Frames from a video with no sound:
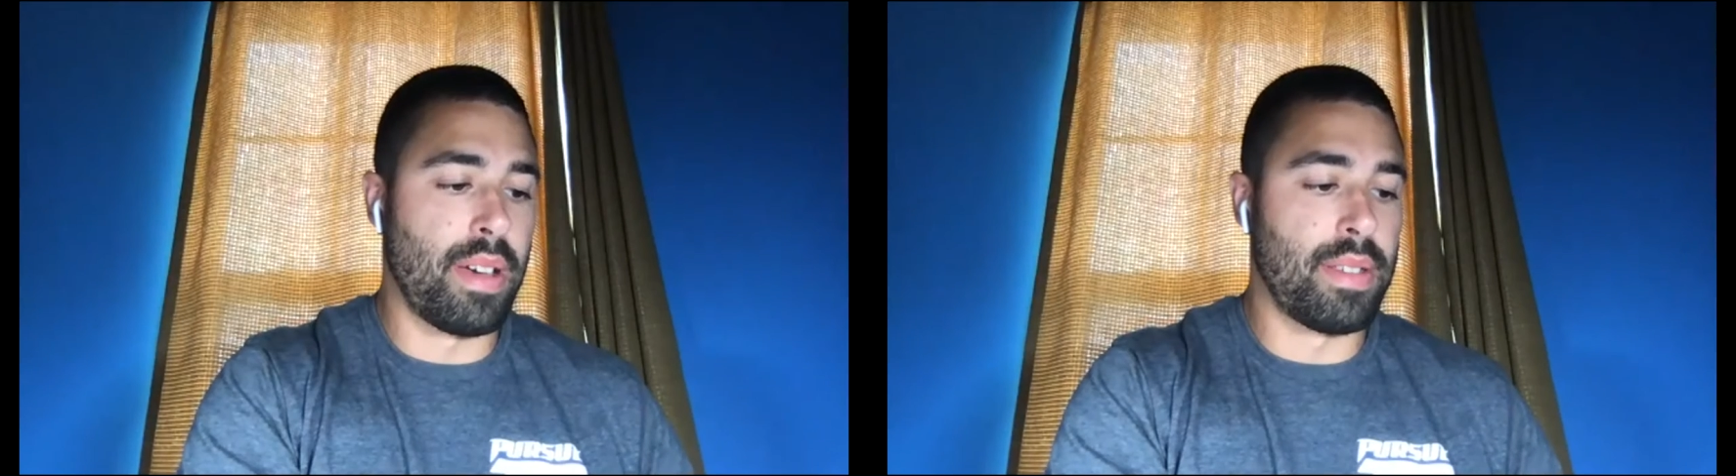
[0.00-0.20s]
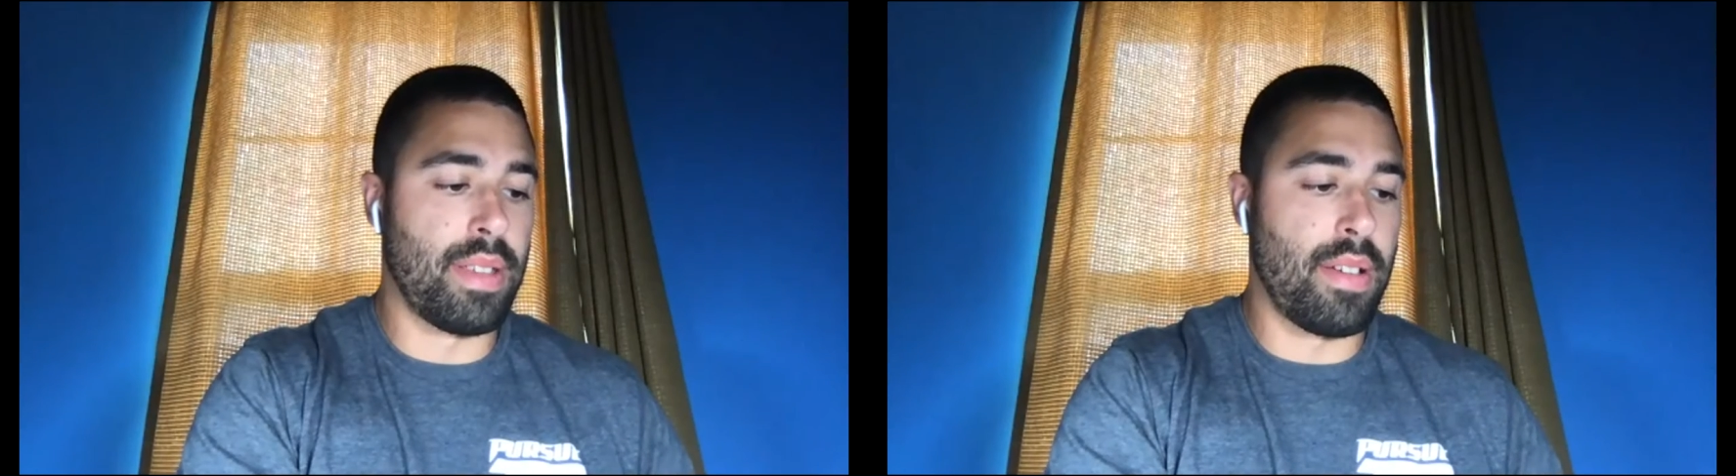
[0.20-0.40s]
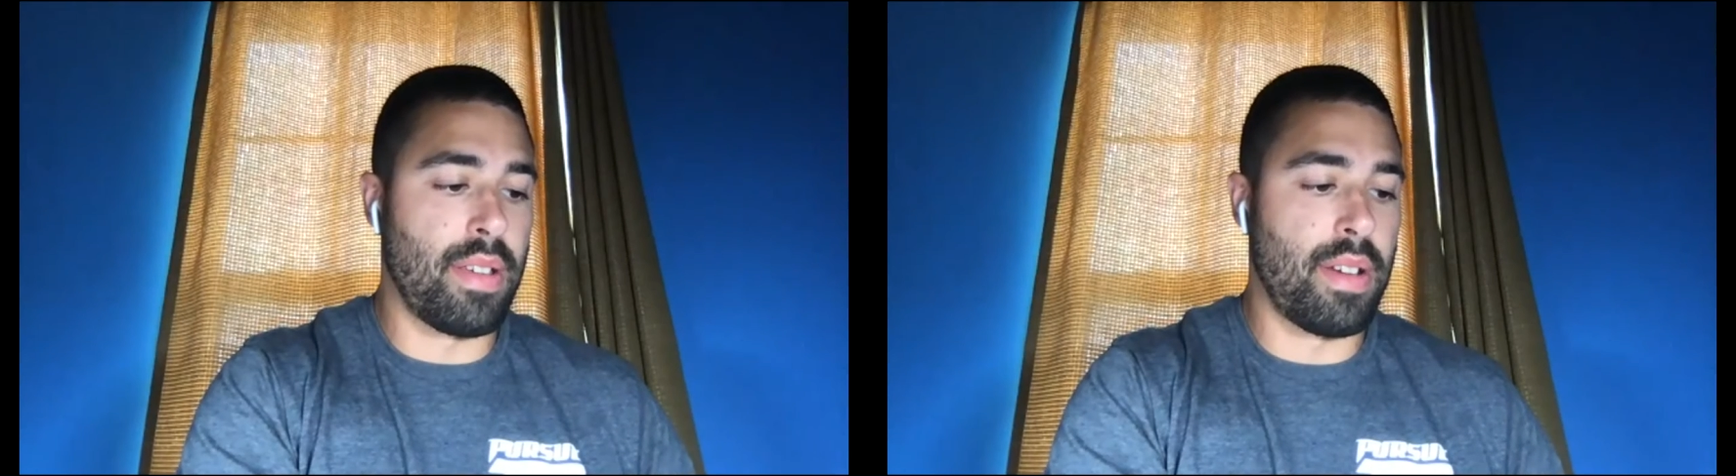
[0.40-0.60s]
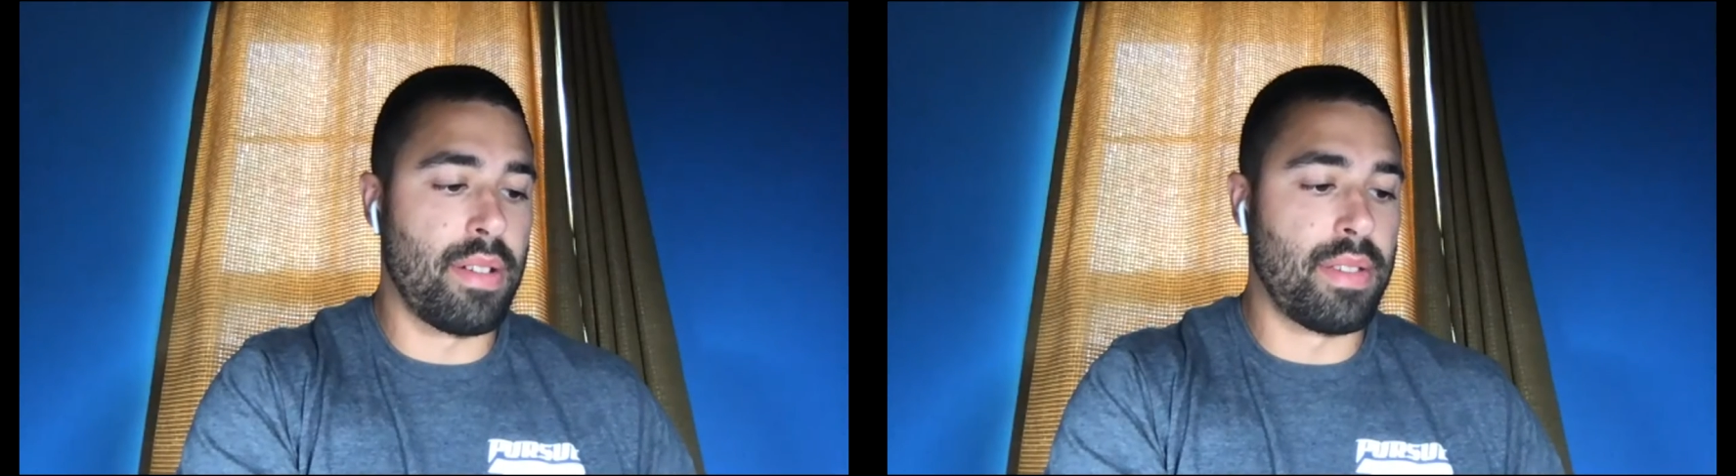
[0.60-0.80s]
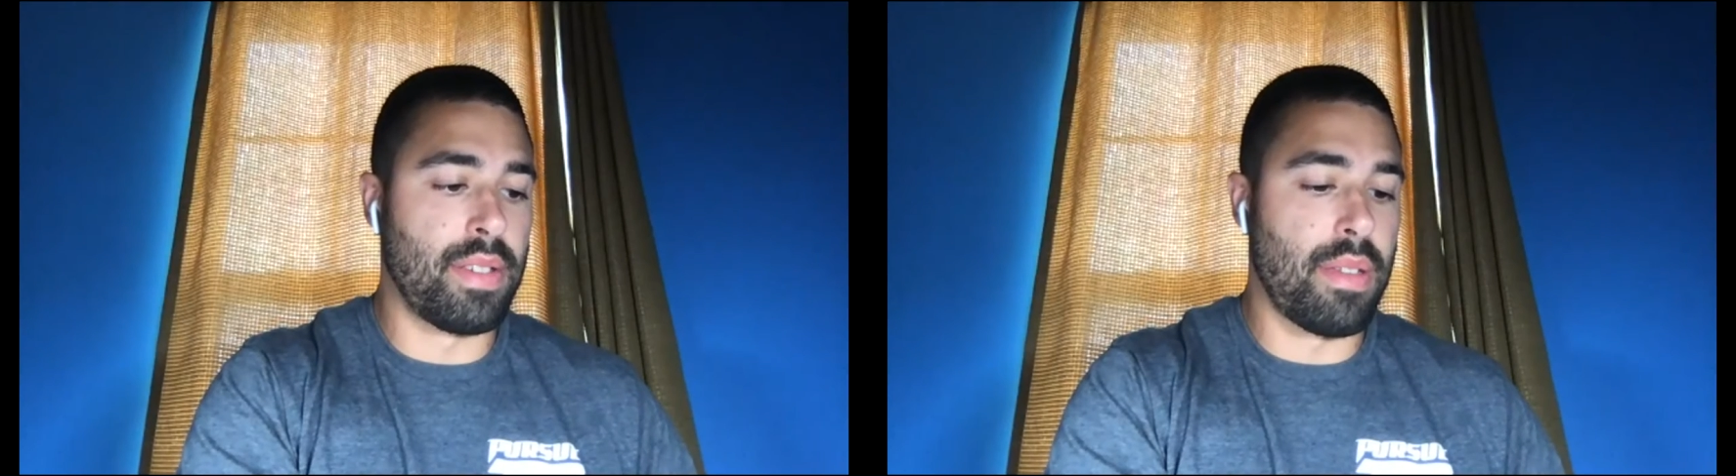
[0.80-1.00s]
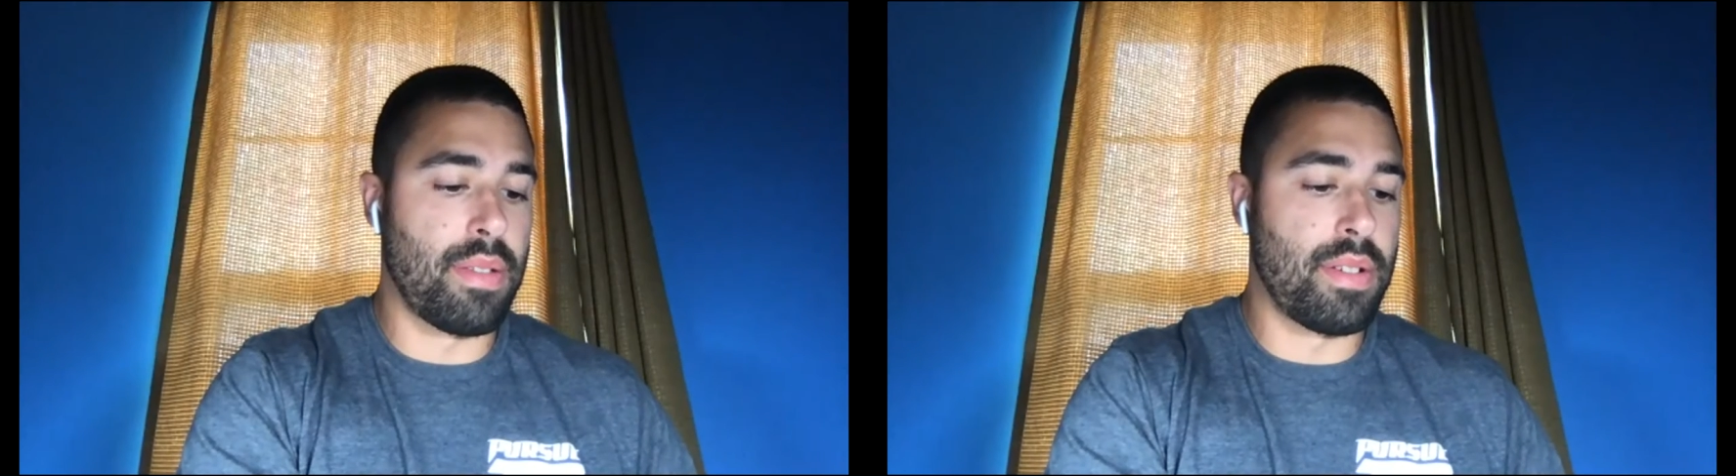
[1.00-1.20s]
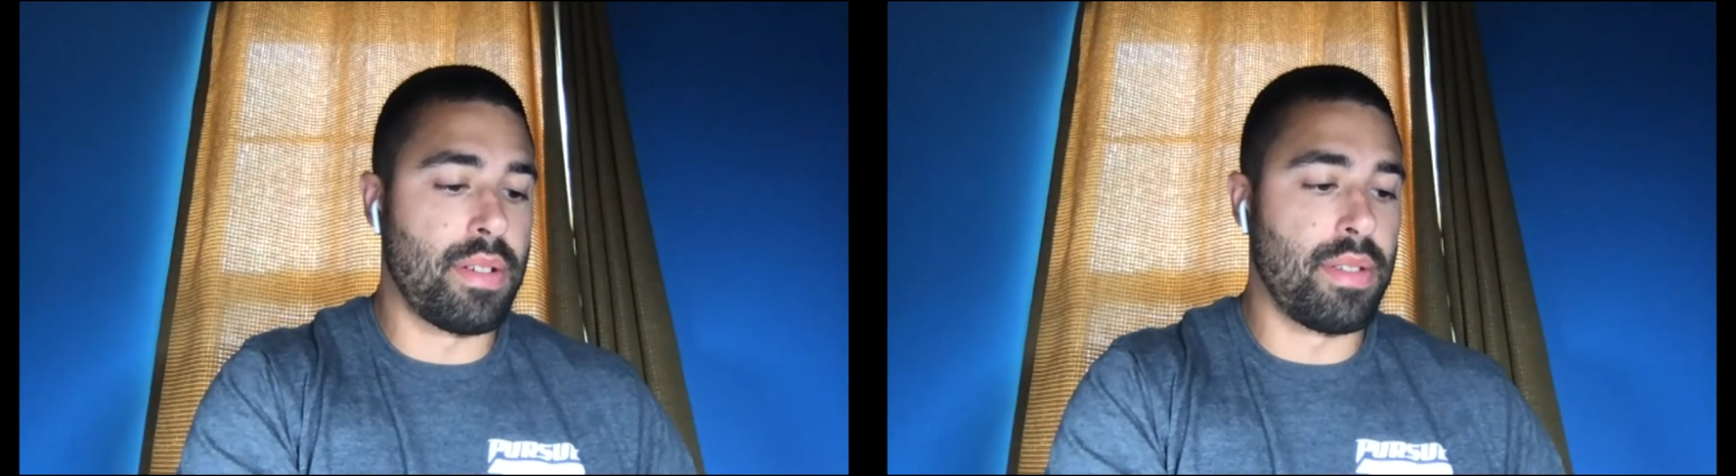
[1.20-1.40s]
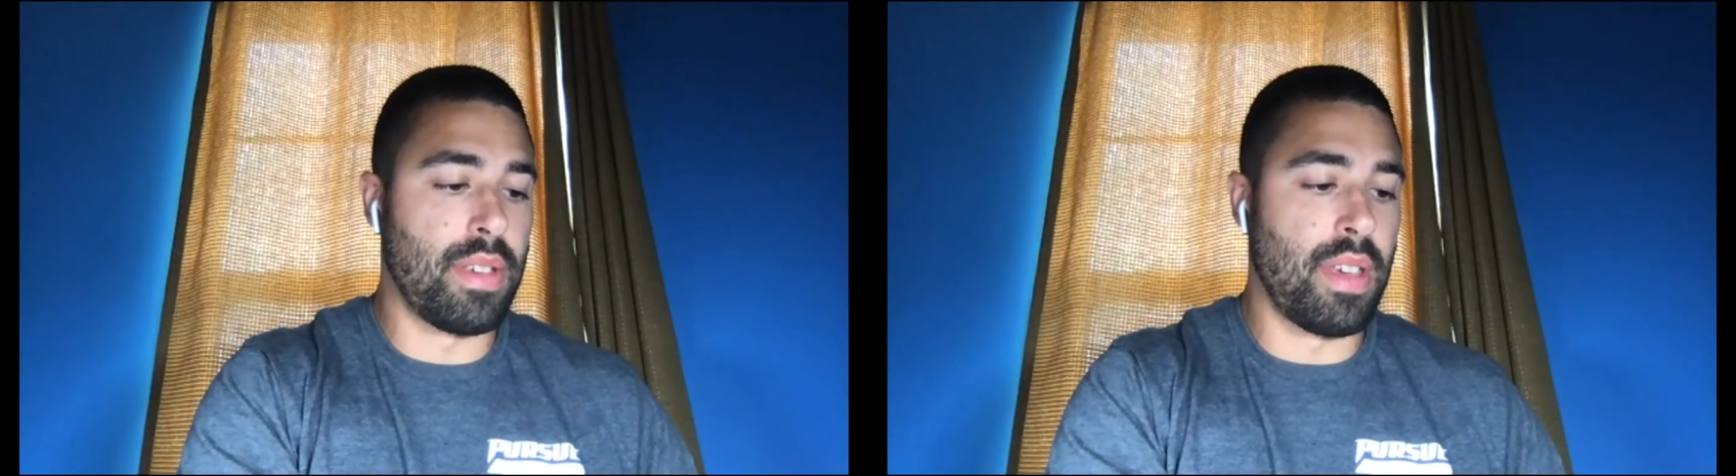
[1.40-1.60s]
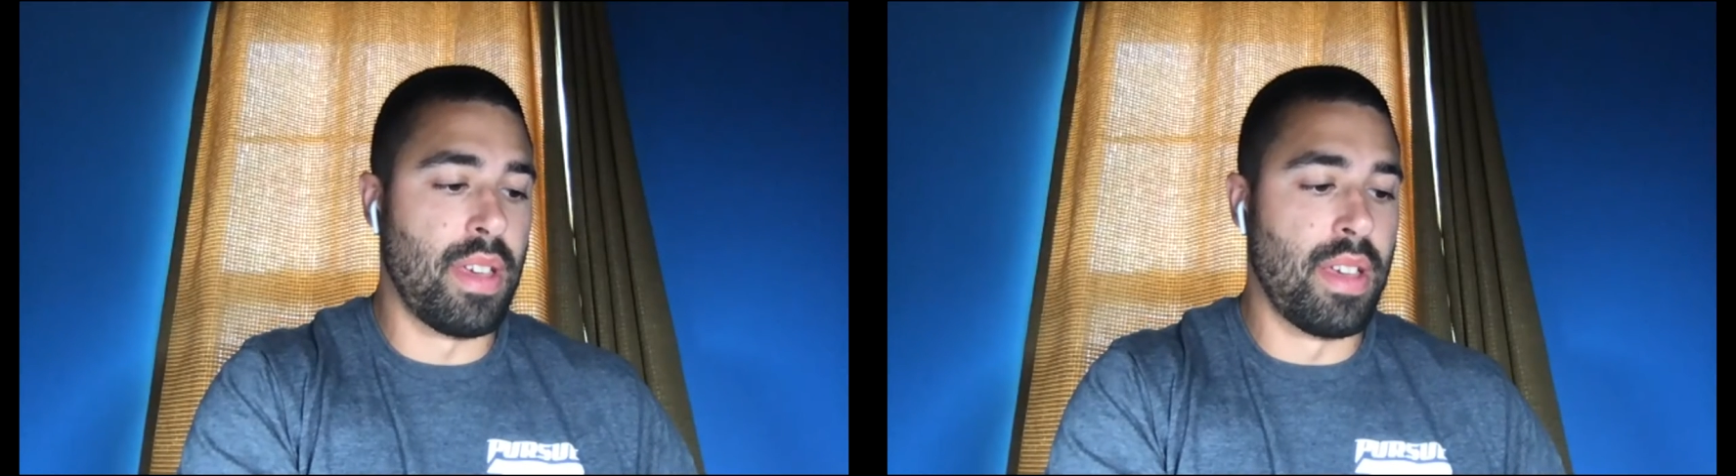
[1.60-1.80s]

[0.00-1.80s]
us down here in South Jersey.